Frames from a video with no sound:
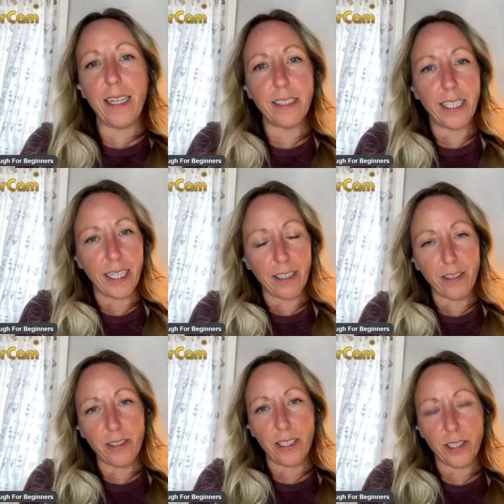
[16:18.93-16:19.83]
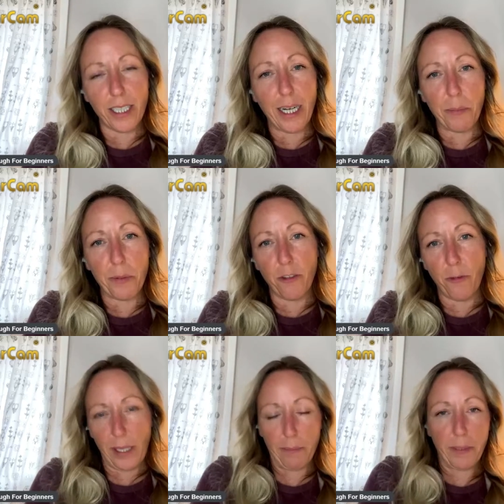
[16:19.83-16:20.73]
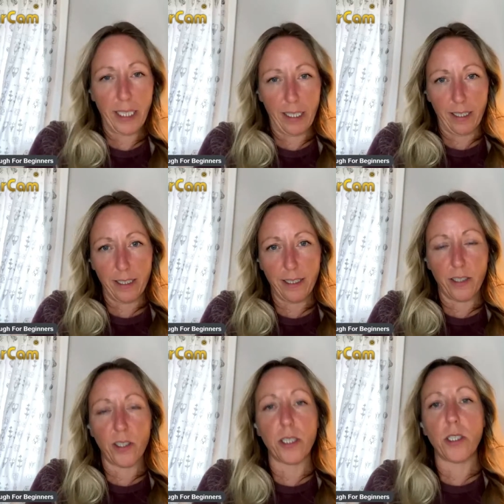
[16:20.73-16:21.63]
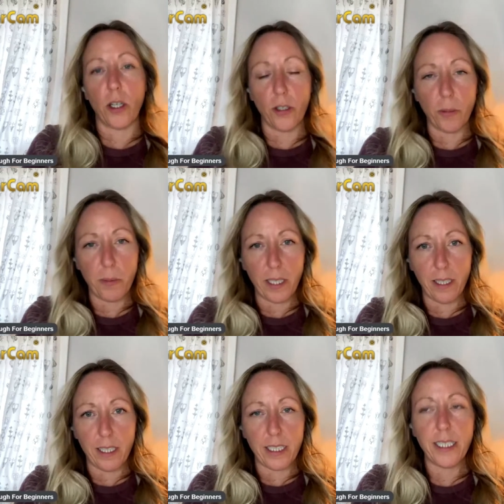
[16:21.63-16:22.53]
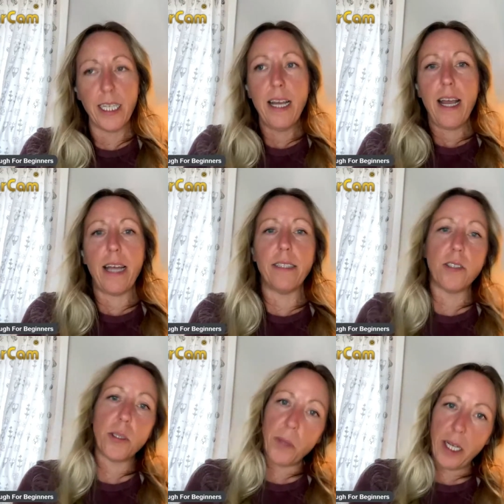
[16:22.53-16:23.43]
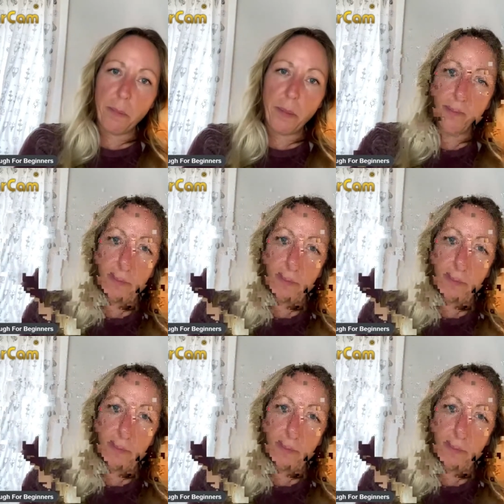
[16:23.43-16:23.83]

In there, there's a couple of p- playlists. There's a starter playlist and there's a bread